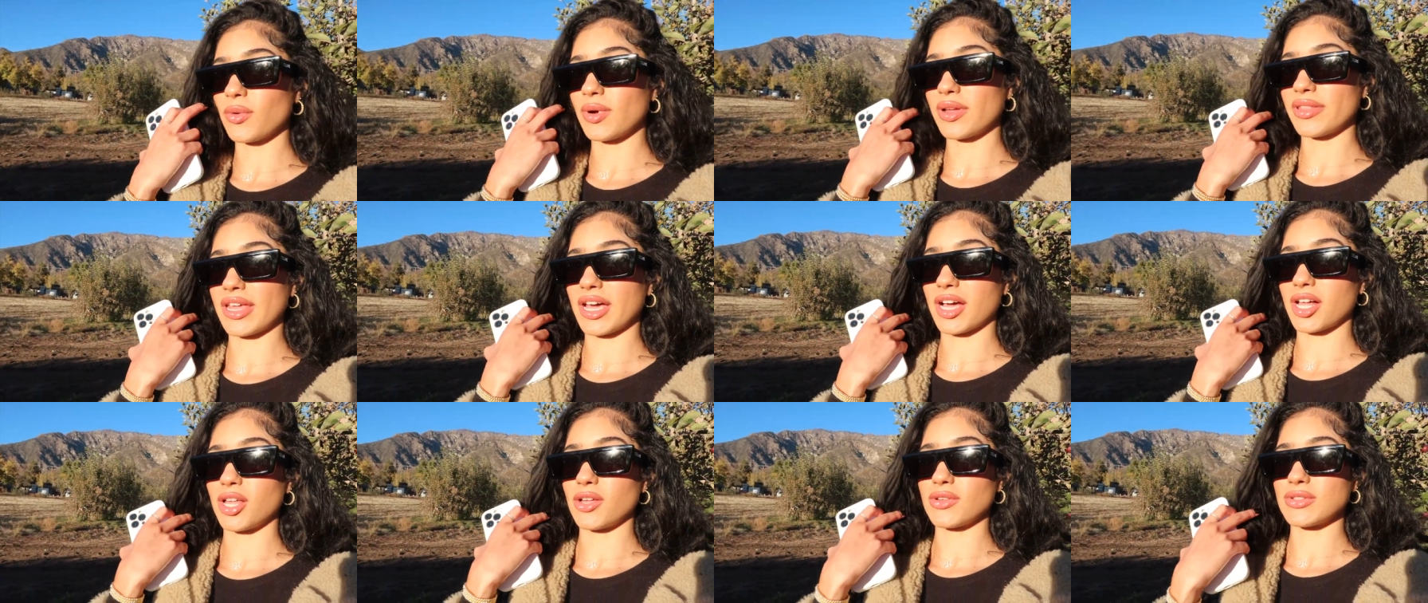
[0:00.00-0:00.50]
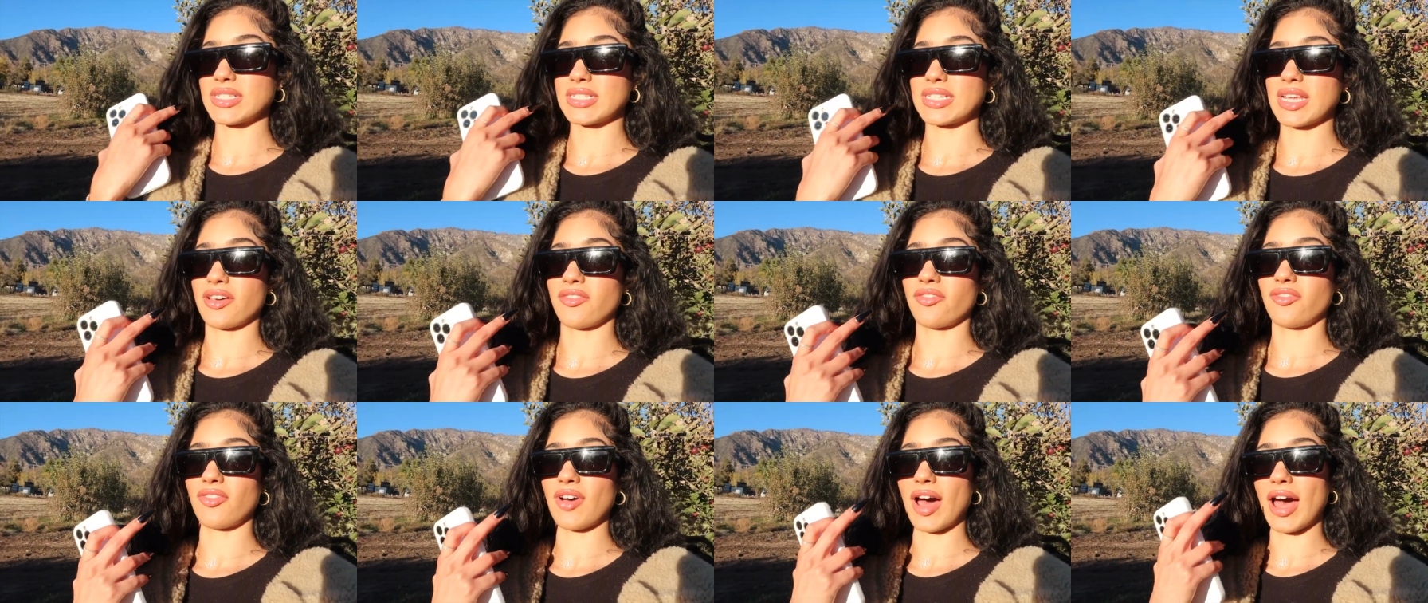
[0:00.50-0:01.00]
one that closes
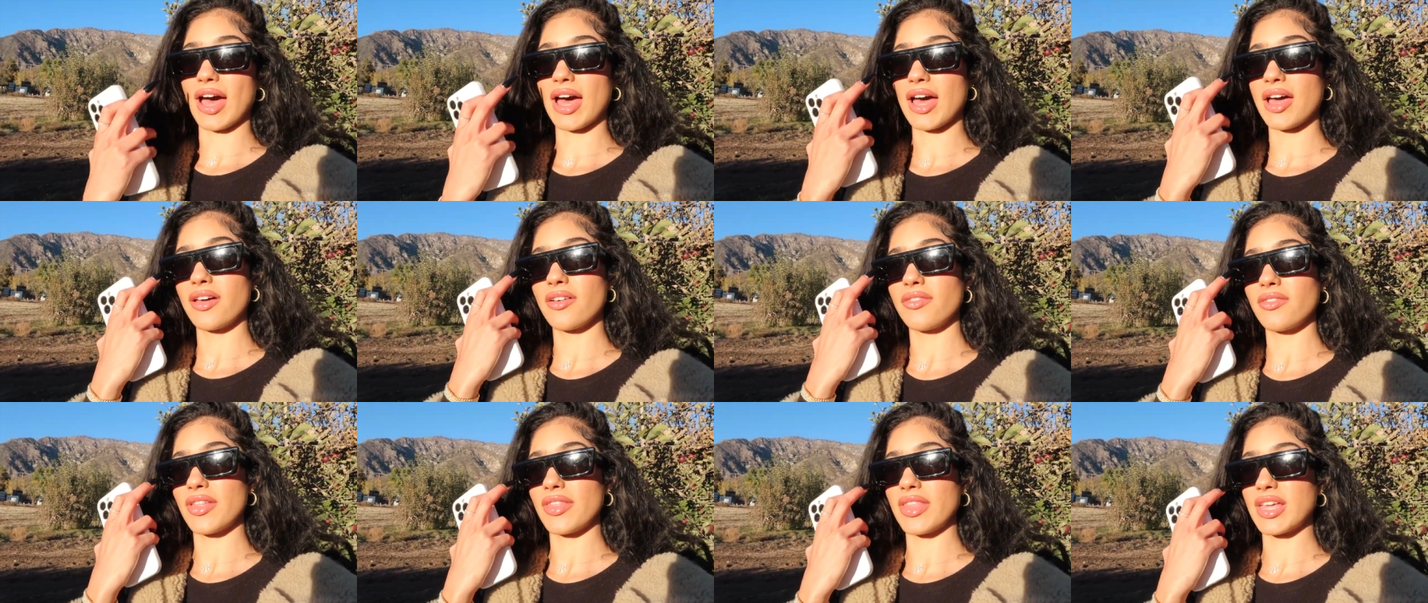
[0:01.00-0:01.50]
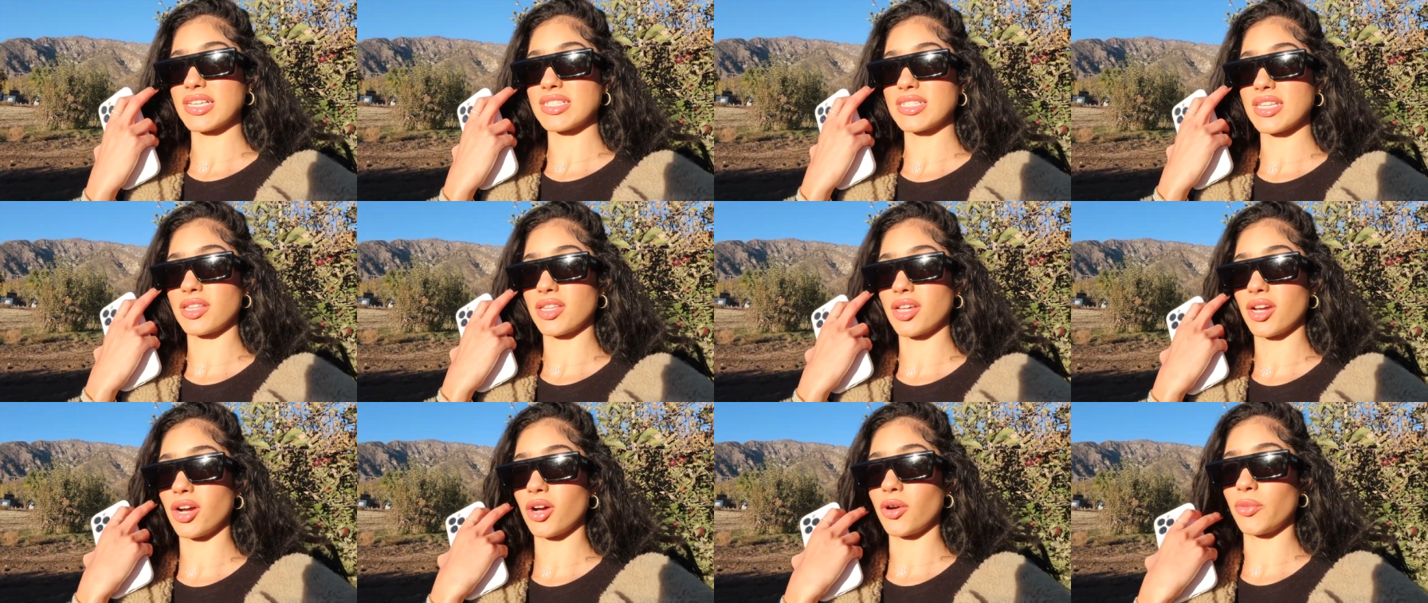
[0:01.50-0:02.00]
at five and they
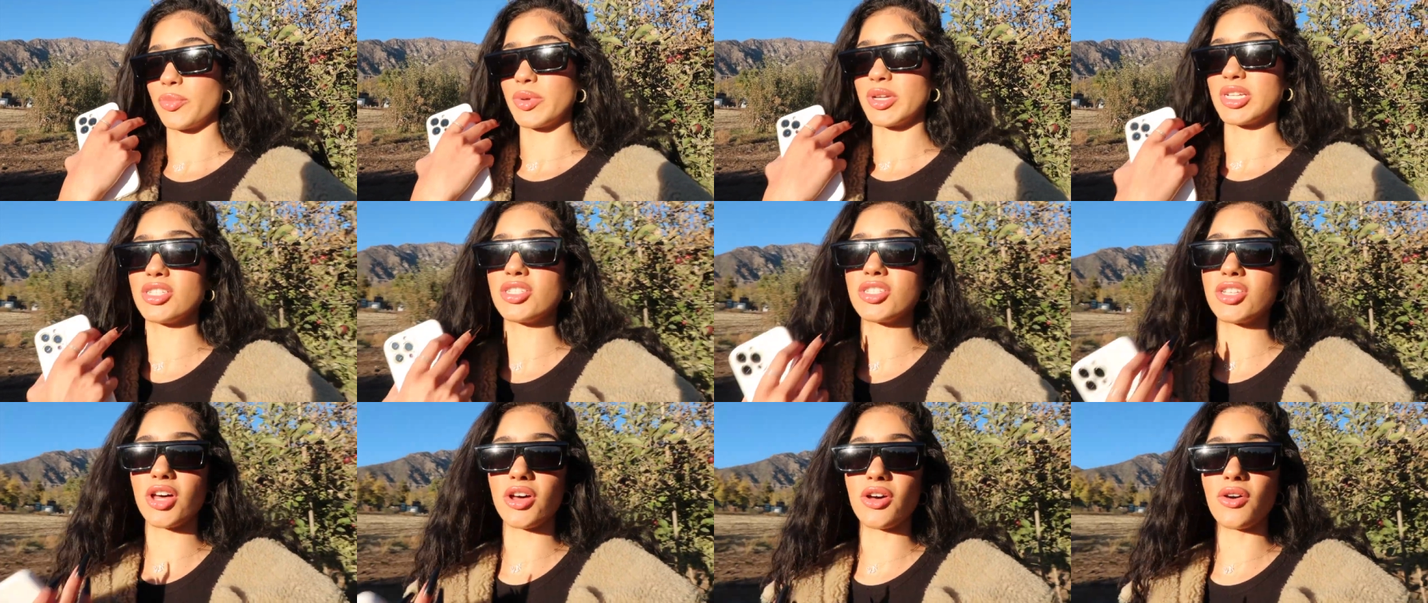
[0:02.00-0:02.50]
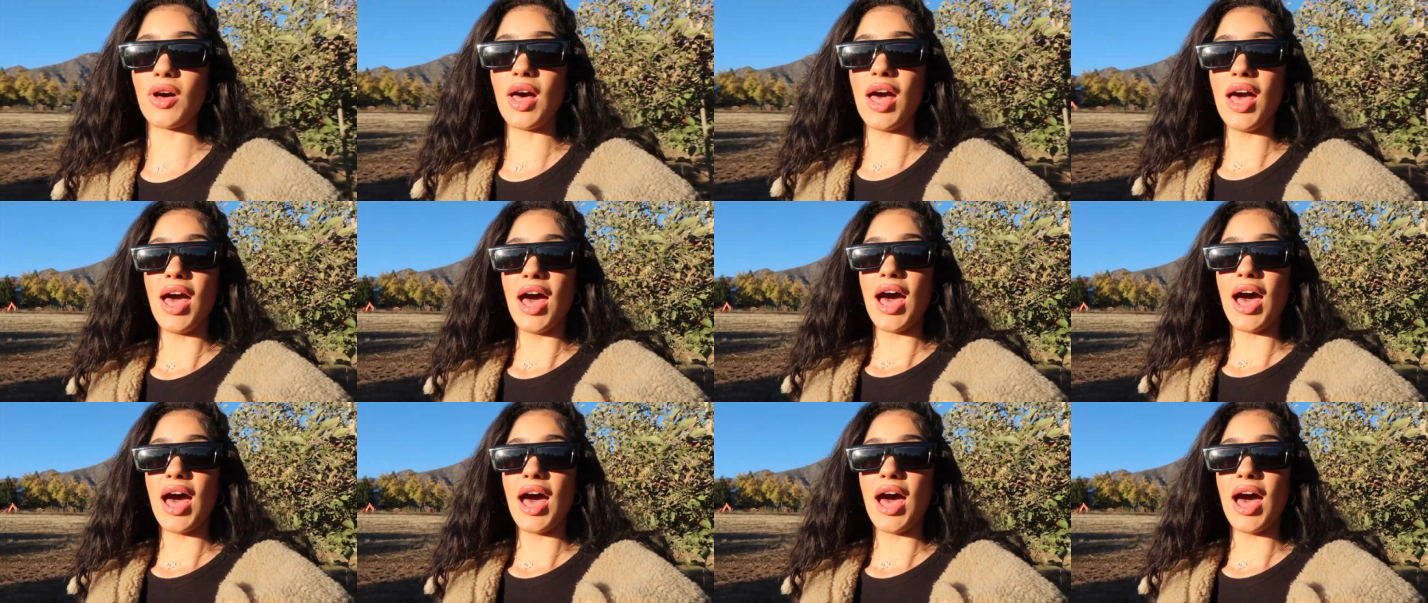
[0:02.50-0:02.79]
said they're open so